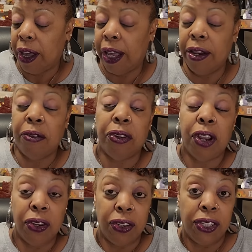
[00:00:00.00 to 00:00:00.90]
I never
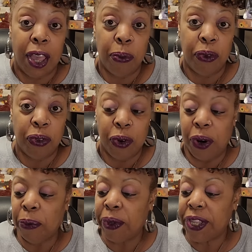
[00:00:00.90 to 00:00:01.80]
noticed that
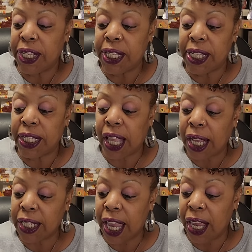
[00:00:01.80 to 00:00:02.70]
before, but this is
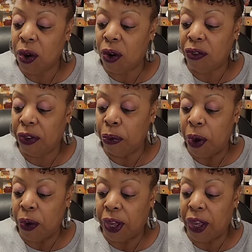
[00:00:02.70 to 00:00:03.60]
latte coffee
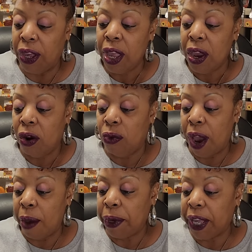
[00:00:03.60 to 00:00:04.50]
mocha
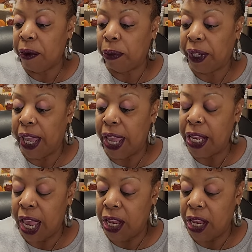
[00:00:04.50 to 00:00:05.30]
Arabica blend,